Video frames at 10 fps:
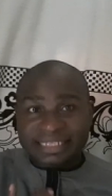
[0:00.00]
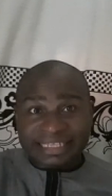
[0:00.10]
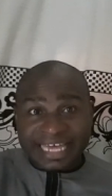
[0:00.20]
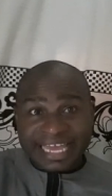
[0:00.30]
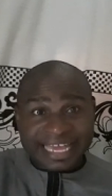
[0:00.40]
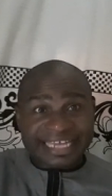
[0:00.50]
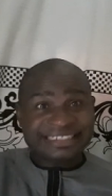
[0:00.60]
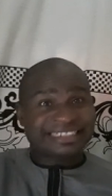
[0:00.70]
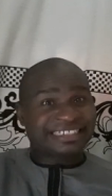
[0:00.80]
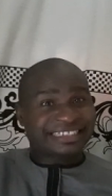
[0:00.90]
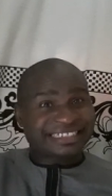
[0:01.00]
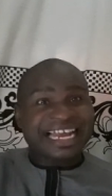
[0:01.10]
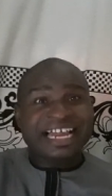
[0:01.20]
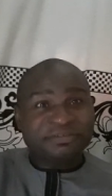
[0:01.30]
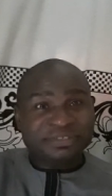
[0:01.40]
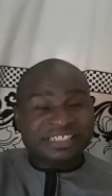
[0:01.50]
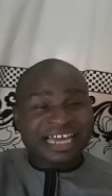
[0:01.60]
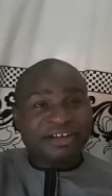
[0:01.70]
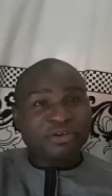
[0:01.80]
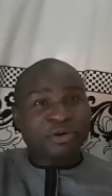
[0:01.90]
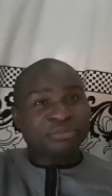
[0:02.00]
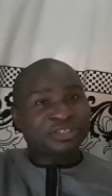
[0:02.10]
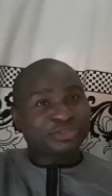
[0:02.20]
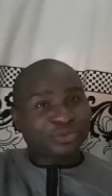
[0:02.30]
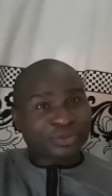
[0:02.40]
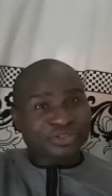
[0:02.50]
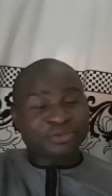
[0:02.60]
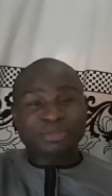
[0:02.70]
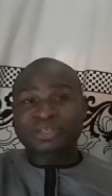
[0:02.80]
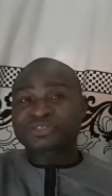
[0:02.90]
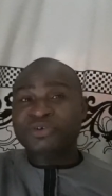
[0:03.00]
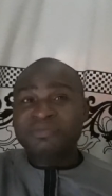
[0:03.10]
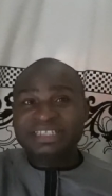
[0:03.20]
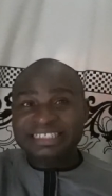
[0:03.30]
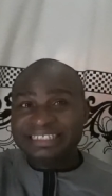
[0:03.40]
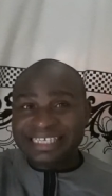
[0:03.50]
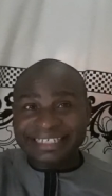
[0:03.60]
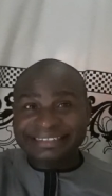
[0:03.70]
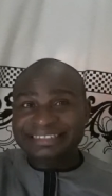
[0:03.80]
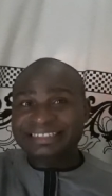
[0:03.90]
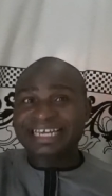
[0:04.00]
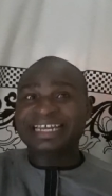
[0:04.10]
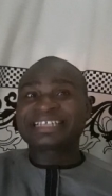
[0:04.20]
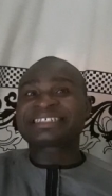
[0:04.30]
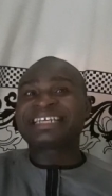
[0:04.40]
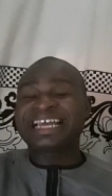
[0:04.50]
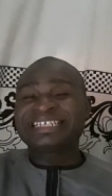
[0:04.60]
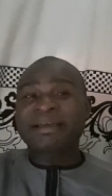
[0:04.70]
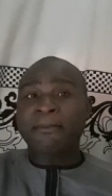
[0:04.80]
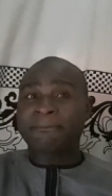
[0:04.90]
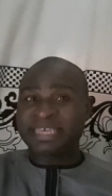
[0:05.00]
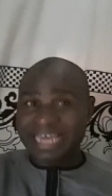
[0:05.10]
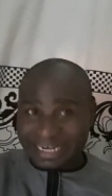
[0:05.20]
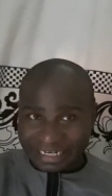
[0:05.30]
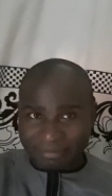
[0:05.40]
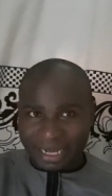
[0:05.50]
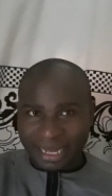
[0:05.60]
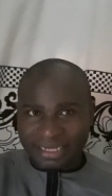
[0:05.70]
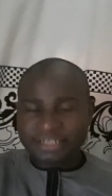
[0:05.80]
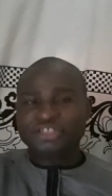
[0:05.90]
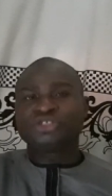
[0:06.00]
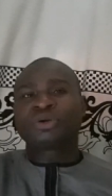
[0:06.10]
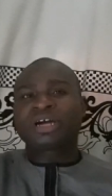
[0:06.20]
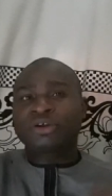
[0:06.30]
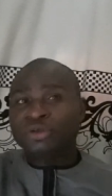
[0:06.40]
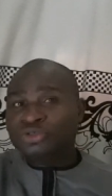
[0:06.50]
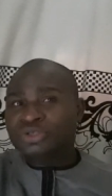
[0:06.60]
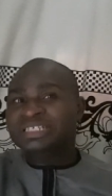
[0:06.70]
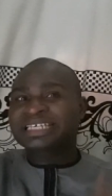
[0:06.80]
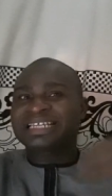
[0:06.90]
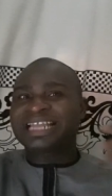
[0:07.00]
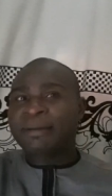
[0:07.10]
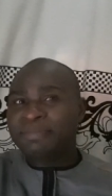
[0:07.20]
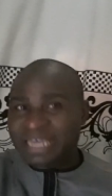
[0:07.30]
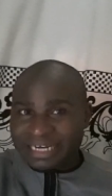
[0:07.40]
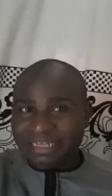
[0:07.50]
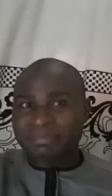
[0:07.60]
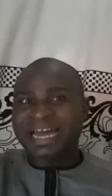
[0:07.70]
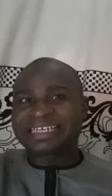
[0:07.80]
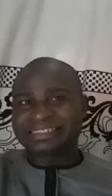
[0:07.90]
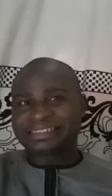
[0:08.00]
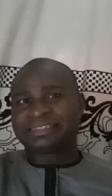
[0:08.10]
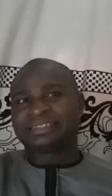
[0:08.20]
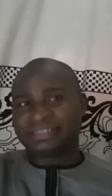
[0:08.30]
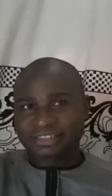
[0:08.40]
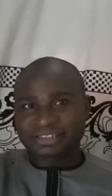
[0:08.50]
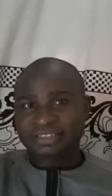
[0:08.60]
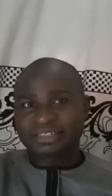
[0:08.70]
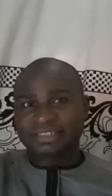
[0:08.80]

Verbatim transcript: then the child will start coming towards you because over the year the child has heard bianeba you can also say that bianeba in english